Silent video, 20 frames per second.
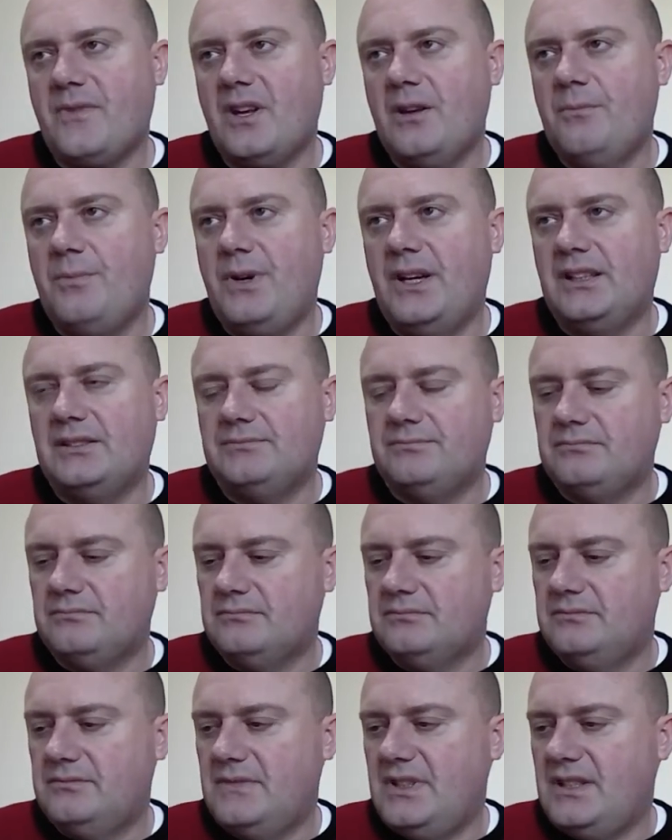But
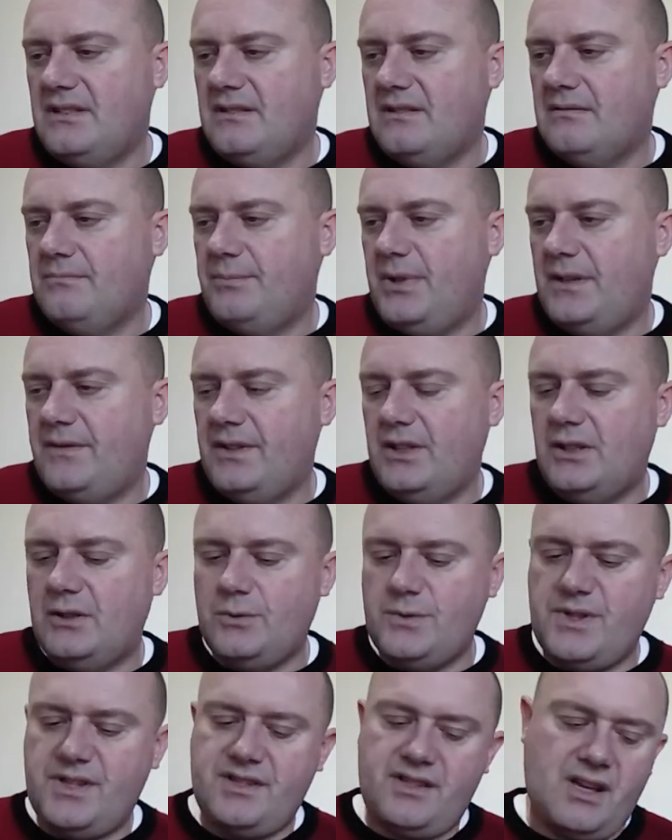a bit of an
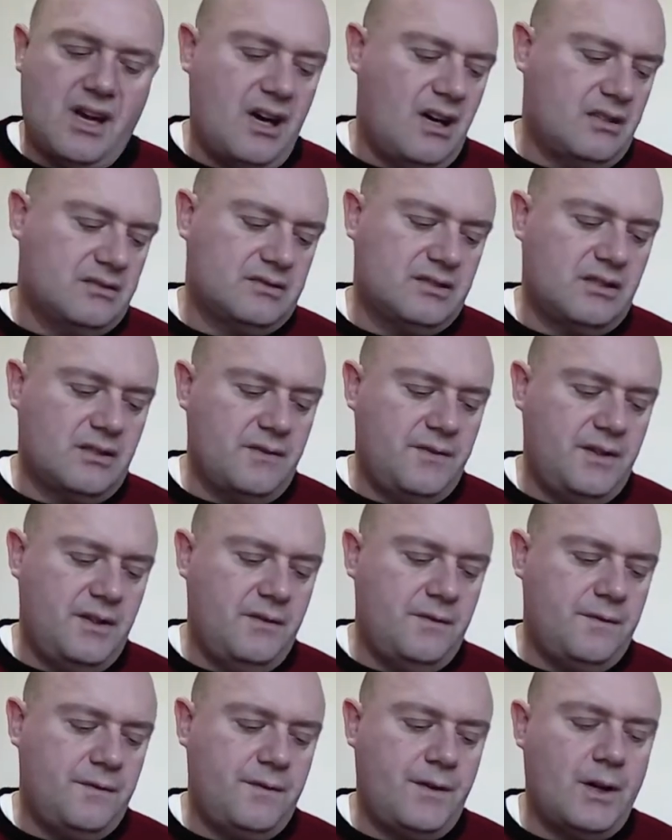old style, got a few
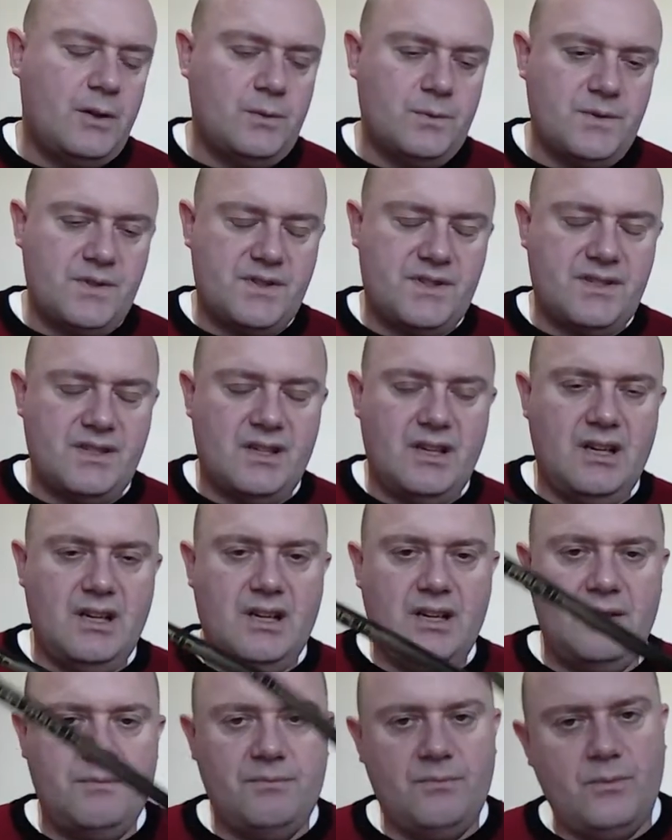faults.
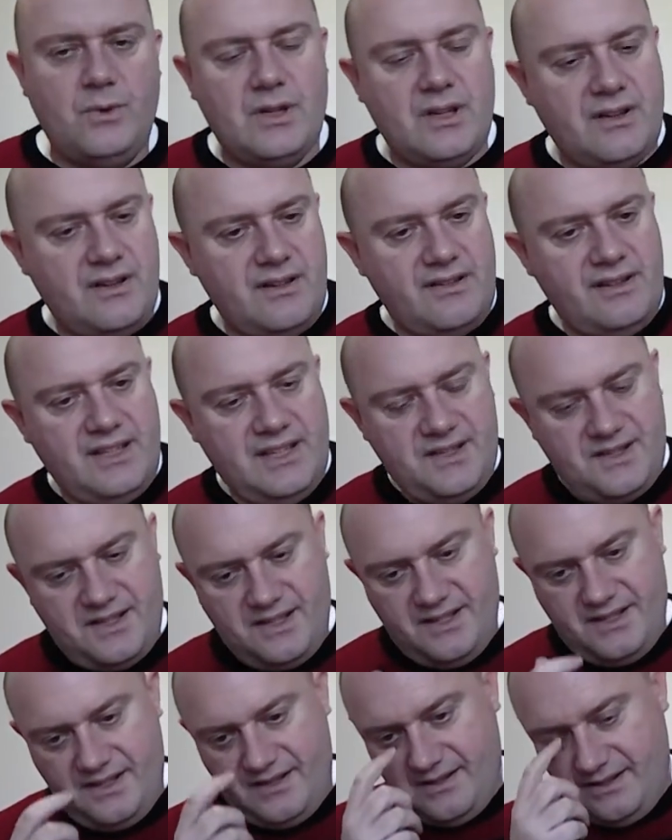One of the things
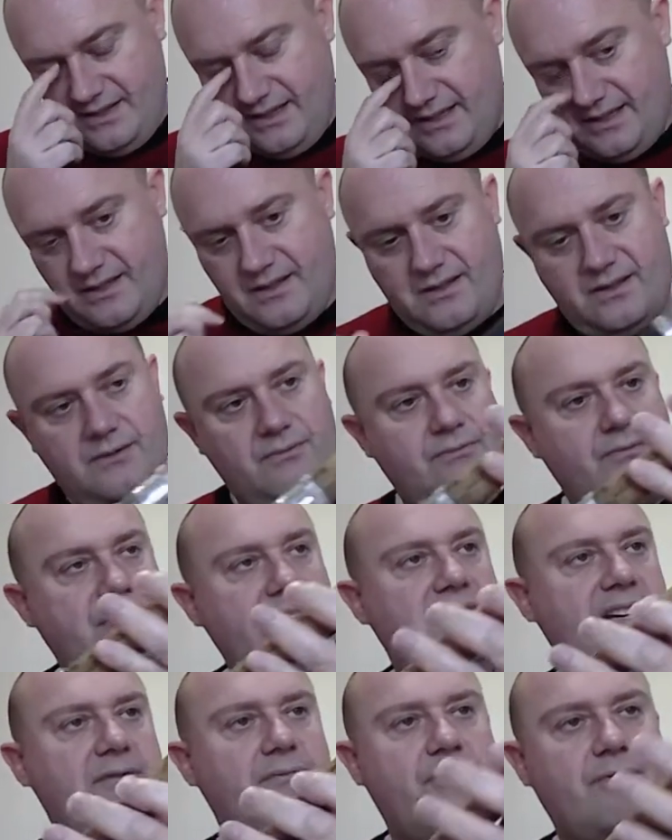is it's got a
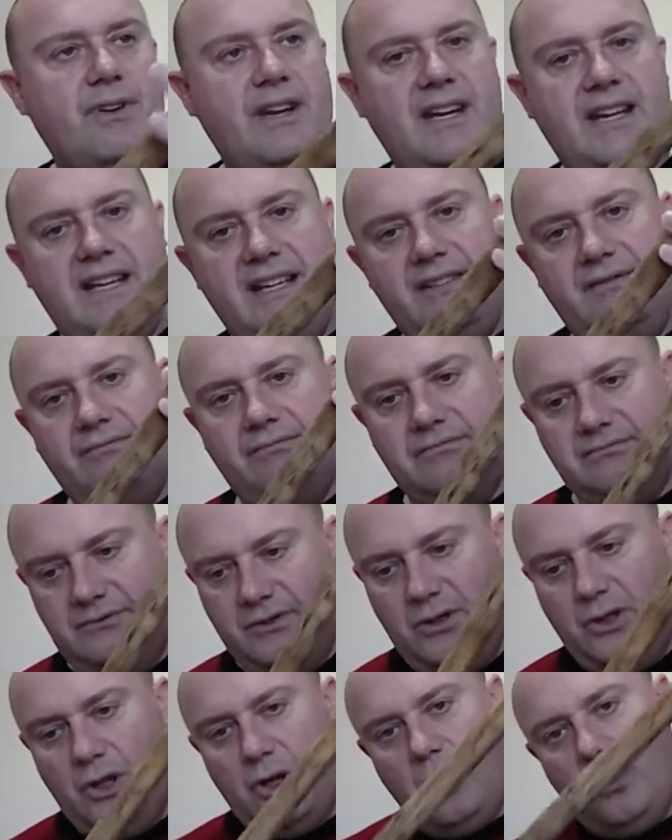really, really
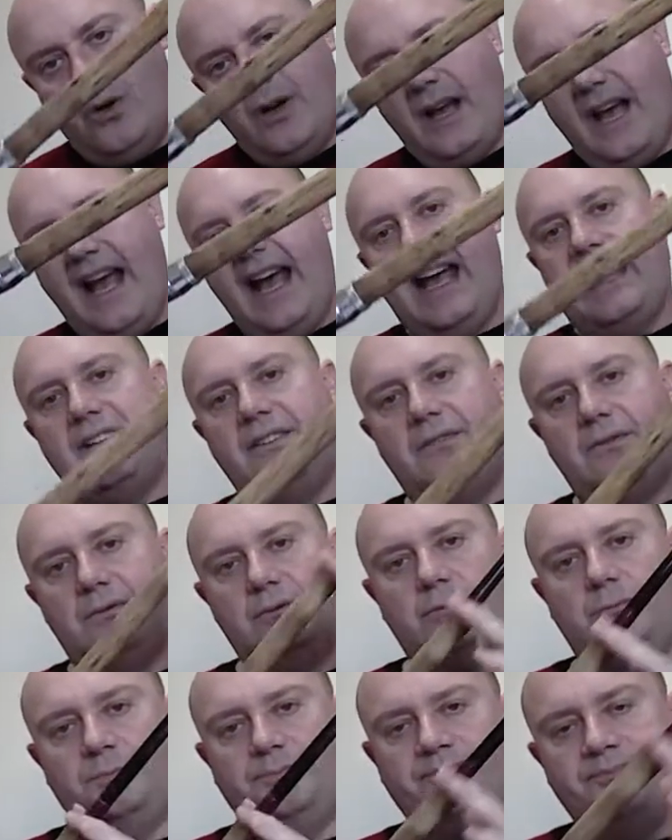long handle,
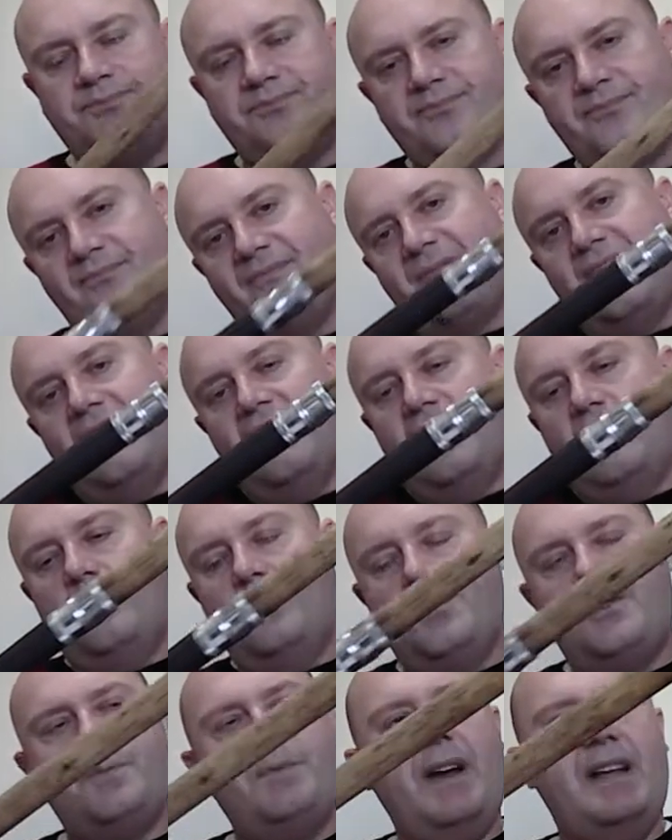
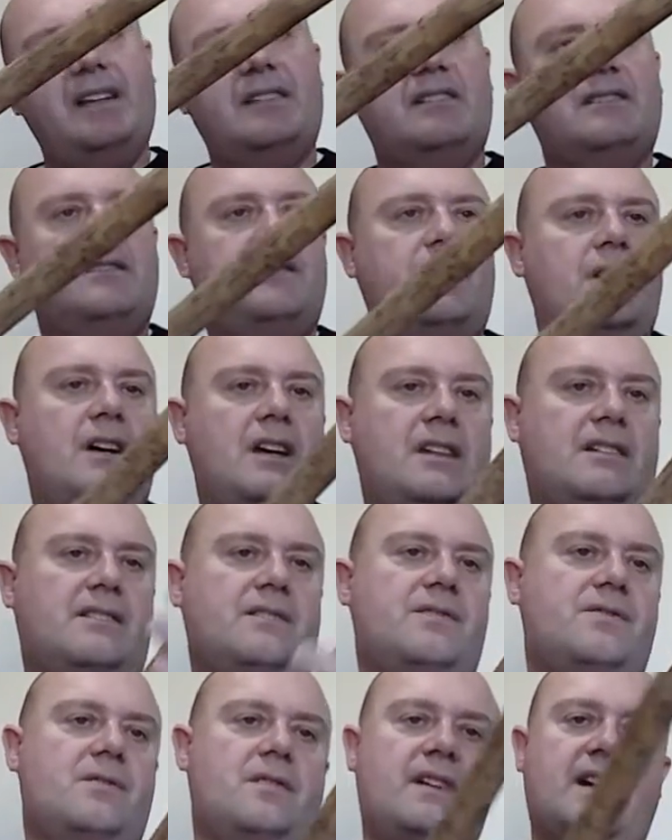which meant if I
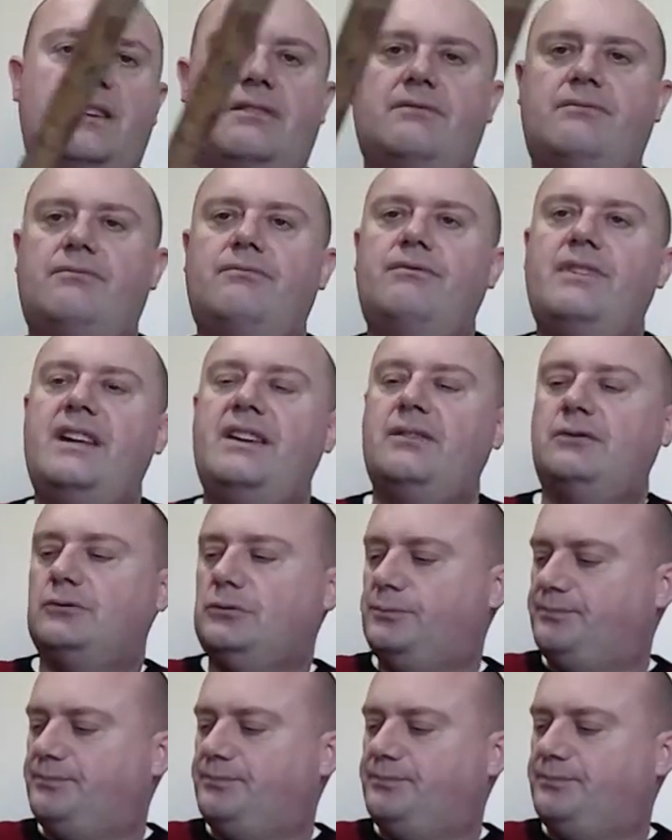sort of had a real